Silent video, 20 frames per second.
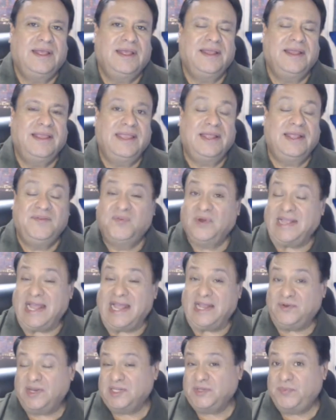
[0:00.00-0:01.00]
Again, for
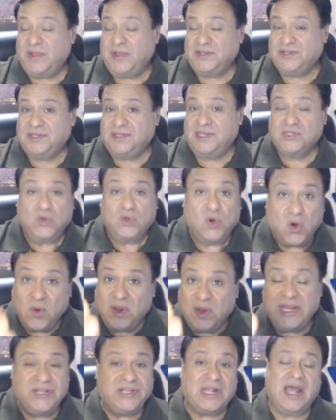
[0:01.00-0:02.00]
contract specialist or
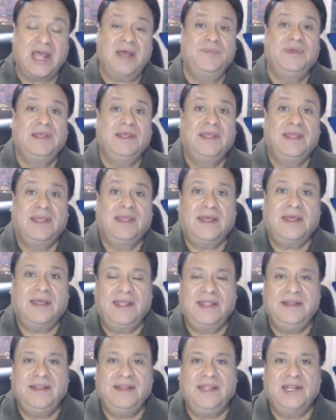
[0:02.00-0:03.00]
any job,
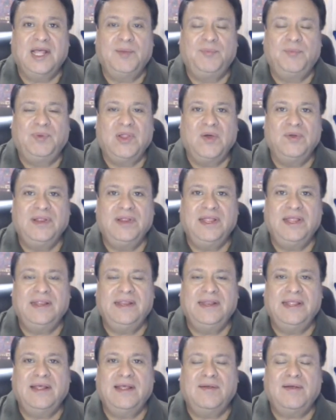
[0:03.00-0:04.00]
and then upload it,
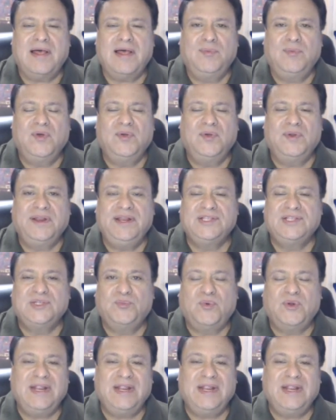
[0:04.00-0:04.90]
and then upload any supporting